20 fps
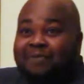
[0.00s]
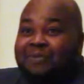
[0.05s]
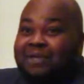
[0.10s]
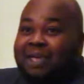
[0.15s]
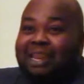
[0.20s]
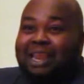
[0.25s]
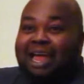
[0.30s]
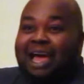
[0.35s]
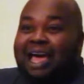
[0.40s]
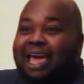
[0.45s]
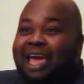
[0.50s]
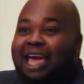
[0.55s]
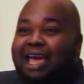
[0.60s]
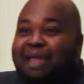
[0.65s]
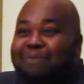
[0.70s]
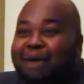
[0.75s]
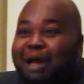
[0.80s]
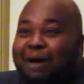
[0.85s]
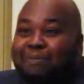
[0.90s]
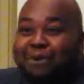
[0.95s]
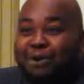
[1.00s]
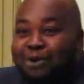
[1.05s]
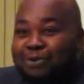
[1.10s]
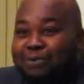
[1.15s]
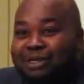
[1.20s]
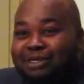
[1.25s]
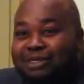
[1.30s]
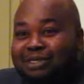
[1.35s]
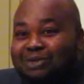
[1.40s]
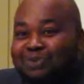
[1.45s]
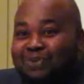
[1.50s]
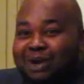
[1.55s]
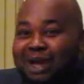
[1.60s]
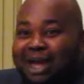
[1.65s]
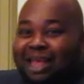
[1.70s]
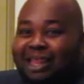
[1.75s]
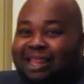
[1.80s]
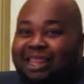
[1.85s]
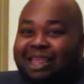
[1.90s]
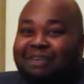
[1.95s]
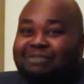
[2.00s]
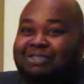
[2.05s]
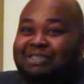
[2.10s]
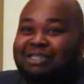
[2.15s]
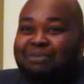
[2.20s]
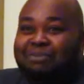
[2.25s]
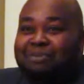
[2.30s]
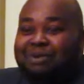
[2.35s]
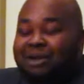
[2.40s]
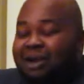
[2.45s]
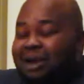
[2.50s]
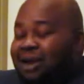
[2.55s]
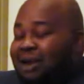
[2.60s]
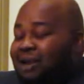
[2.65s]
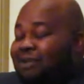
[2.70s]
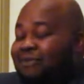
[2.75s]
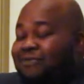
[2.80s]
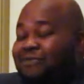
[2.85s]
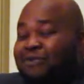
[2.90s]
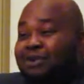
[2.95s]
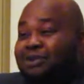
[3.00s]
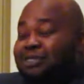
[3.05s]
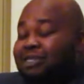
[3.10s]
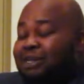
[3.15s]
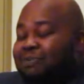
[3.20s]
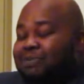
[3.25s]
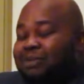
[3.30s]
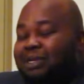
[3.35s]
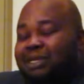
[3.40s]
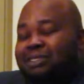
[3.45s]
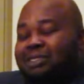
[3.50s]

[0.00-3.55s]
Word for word: And I had my moments where I left seminar the first couple of